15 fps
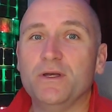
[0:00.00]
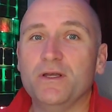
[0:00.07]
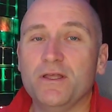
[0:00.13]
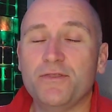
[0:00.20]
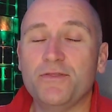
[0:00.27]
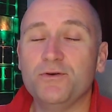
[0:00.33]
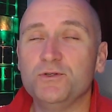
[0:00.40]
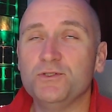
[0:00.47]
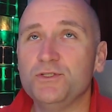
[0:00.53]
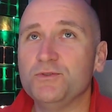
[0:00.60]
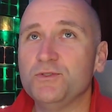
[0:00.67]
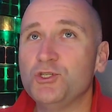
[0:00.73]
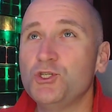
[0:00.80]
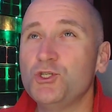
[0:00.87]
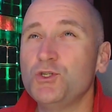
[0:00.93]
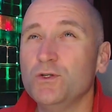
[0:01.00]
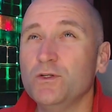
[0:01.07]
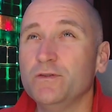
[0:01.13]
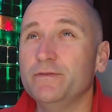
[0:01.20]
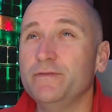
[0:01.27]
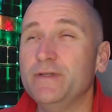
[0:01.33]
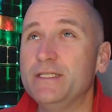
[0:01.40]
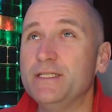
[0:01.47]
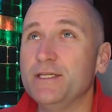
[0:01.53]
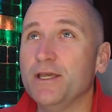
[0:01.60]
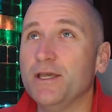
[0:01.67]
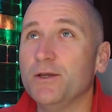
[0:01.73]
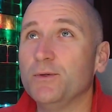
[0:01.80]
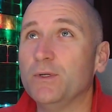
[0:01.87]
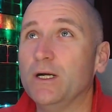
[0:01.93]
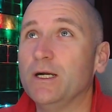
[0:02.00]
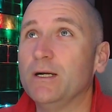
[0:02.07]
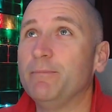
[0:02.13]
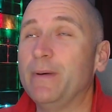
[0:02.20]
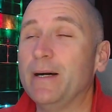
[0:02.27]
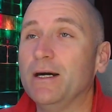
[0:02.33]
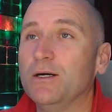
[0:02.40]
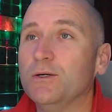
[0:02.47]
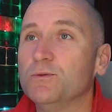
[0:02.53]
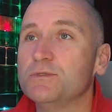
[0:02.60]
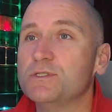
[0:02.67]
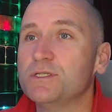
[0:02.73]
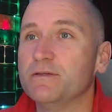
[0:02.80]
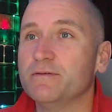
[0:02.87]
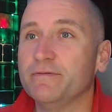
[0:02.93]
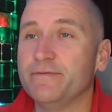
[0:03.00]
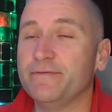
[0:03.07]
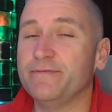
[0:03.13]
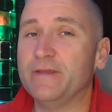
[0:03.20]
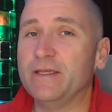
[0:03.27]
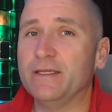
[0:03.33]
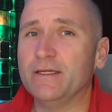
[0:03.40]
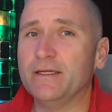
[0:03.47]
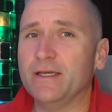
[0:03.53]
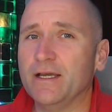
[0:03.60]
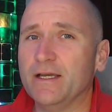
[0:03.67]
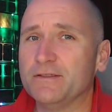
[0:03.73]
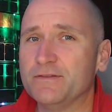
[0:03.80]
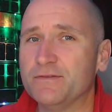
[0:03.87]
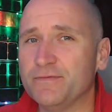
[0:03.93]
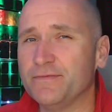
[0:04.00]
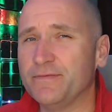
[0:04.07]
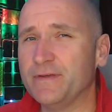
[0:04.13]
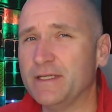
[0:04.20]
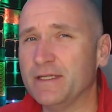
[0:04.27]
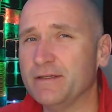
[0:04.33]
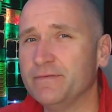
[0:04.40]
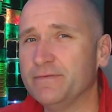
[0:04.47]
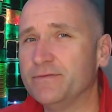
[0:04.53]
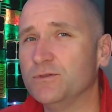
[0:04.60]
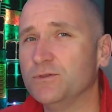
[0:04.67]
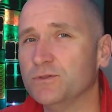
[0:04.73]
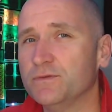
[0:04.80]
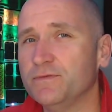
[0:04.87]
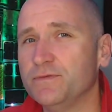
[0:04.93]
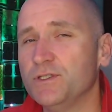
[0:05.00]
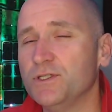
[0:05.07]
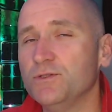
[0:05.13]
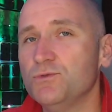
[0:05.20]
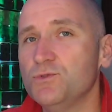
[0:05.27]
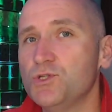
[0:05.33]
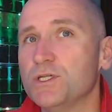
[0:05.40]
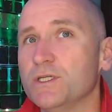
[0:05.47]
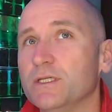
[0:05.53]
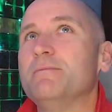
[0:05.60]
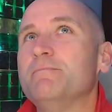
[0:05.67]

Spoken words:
I thought I'd do a short video about fear and fear for the future.